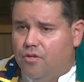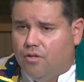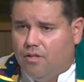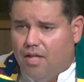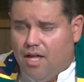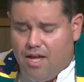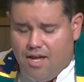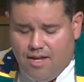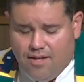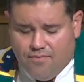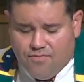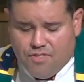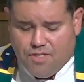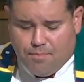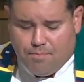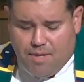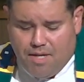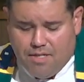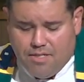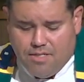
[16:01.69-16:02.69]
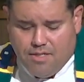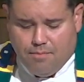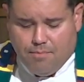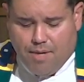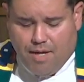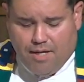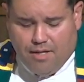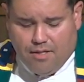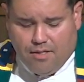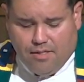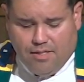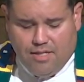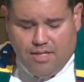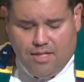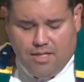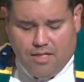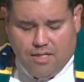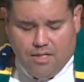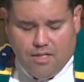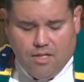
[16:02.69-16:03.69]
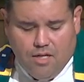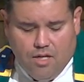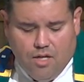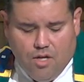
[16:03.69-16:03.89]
lives upended by Helene